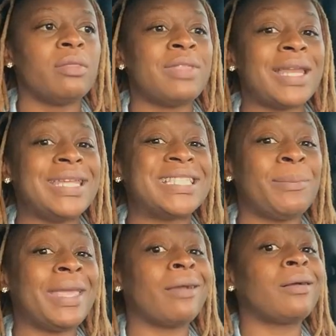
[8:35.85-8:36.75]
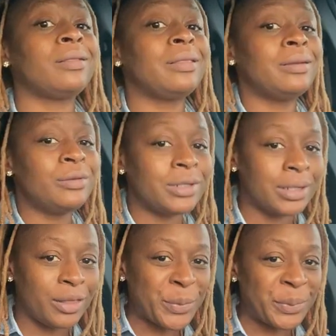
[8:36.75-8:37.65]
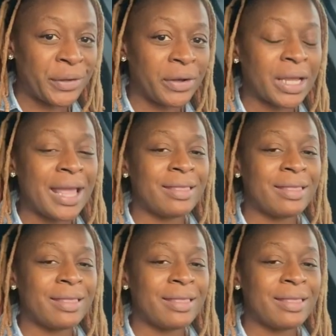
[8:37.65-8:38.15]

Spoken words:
that need to be included in the book,